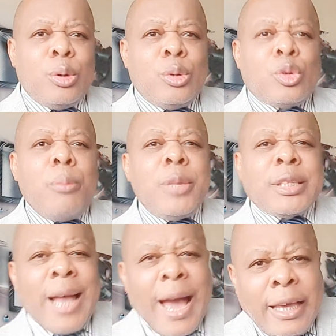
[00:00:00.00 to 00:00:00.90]
So
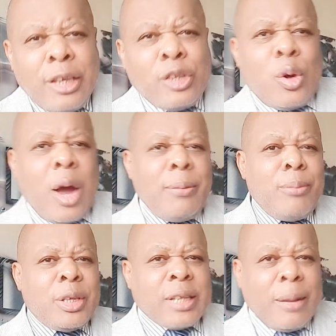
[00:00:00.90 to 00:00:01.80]
Mr. Aijo
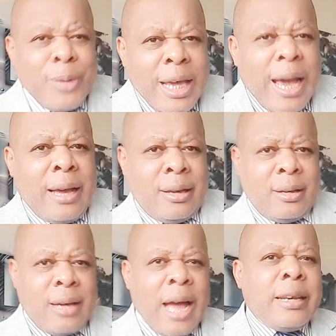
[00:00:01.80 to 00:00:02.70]
and Mr. Bia
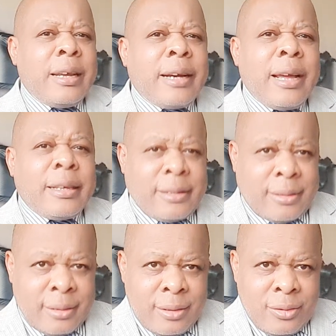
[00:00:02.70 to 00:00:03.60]
and the rest,